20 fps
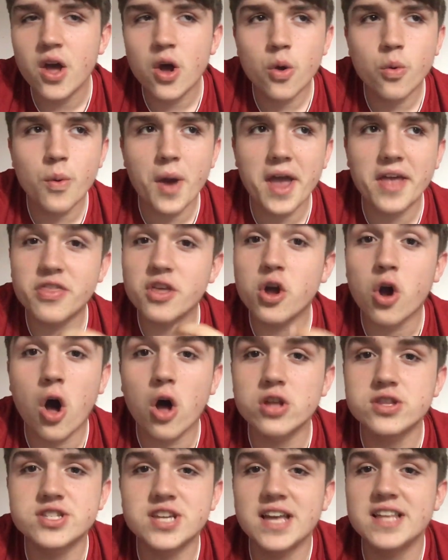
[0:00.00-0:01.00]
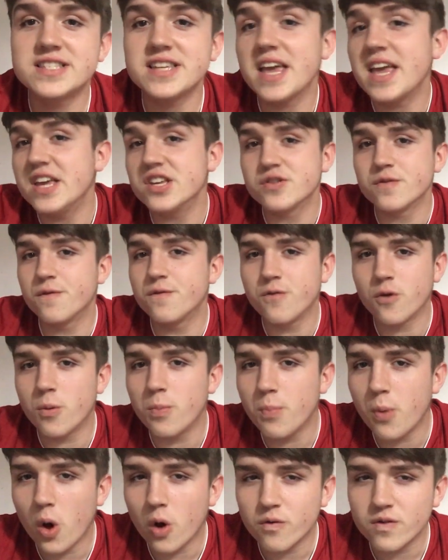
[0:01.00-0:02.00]
where the content isn't
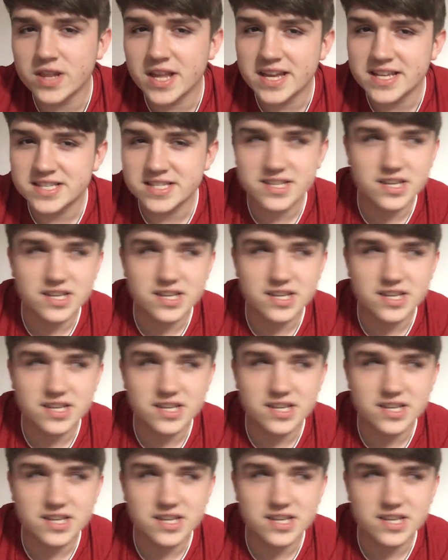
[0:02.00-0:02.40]
football related,